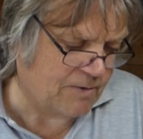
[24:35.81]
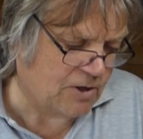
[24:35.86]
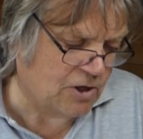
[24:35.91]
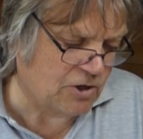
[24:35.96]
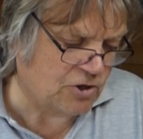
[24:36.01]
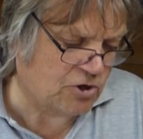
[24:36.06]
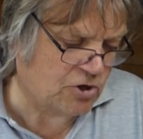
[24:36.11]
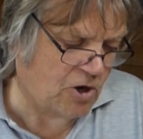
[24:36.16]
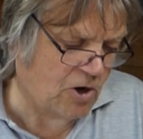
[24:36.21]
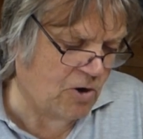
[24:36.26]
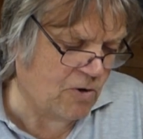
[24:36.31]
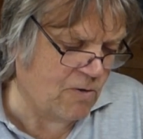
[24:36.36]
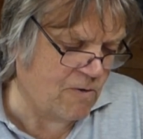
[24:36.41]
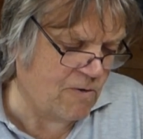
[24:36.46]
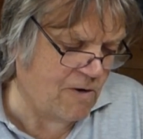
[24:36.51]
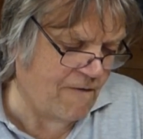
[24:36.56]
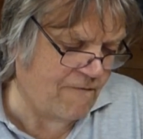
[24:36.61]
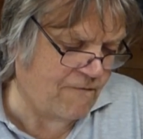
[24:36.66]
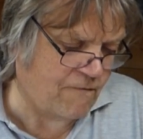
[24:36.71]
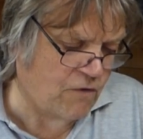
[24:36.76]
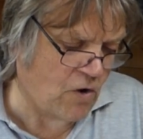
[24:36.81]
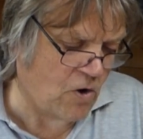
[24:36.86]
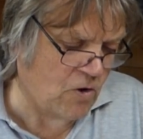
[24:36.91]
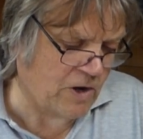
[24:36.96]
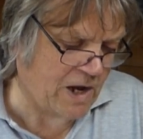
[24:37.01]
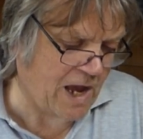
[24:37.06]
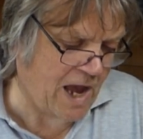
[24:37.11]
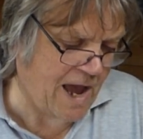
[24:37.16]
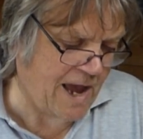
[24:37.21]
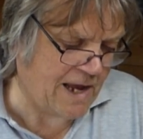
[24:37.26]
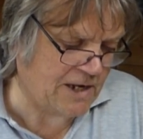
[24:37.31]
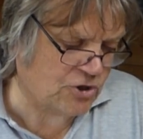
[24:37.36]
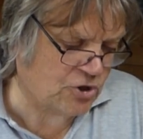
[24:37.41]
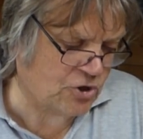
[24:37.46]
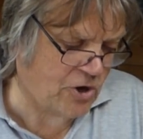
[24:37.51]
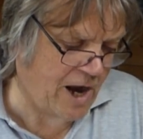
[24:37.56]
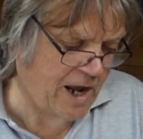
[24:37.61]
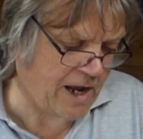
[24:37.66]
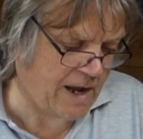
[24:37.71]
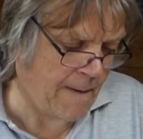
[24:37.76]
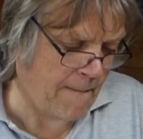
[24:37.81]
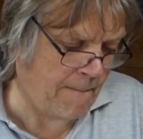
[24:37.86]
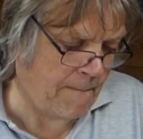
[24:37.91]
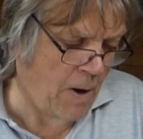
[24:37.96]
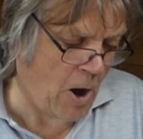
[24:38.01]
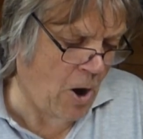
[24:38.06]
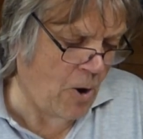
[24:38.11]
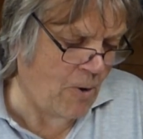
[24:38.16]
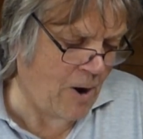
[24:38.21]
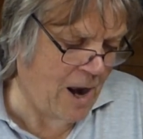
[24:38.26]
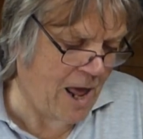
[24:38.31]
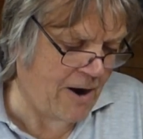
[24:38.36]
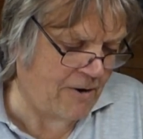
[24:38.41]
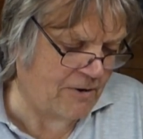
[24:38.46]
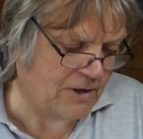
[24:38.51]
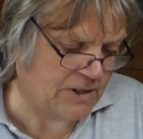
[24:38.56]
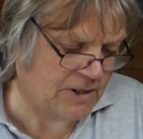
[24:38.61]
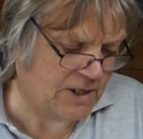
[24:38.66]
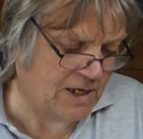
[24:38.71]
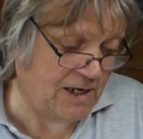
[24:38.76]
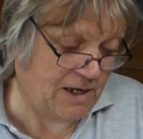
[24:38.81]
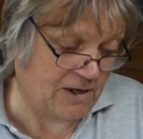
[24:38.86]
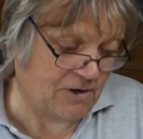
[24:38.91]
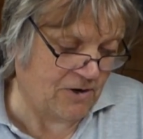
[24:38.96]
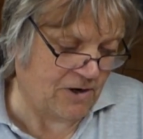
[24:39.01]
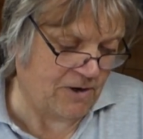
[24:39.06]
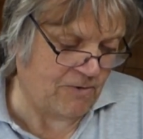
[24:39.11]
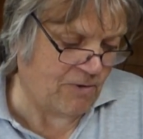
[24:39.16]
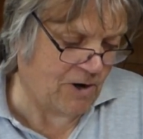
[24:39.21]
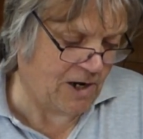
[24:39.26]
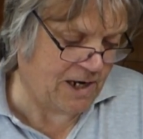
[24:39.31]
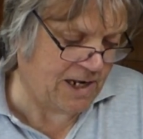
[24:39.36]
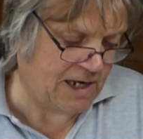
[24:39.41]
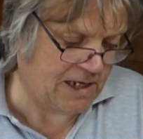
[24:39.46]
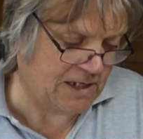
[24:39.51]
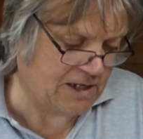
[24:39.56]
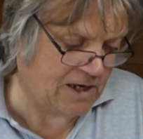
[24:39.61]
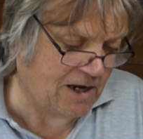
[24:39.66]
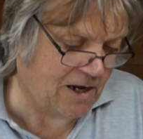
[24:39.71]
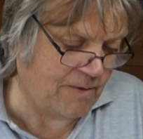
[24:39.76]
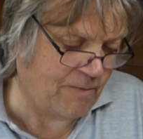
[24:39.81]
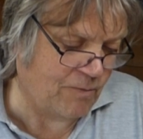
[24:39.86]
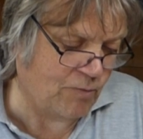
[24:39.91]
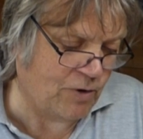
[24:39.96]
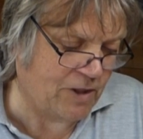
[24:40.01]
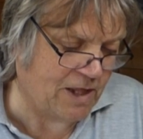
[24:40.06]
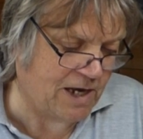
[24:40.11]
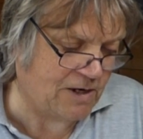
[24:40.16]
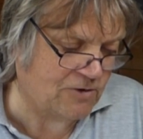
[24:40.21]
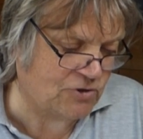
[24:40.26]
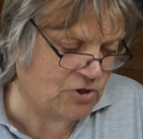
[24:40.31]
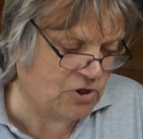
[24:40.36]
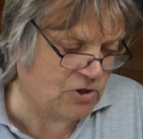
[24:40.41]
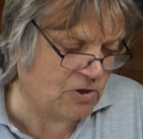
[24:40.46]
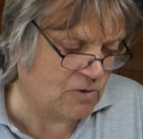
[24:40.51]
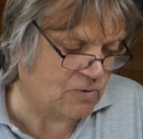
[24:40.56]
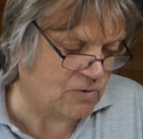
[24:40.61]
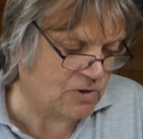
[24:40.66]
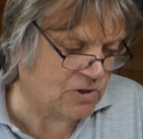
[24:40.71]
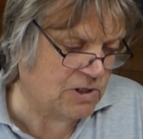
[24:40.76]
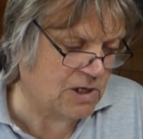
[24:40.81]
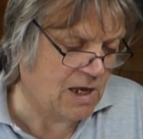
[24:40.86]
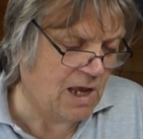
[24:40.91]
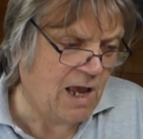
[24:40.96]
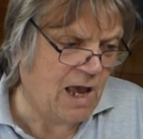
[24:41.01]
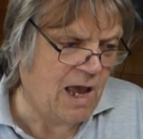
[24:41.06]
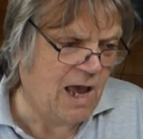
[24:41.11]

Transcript: control, frog and track polarity, got it right that time, without shorts.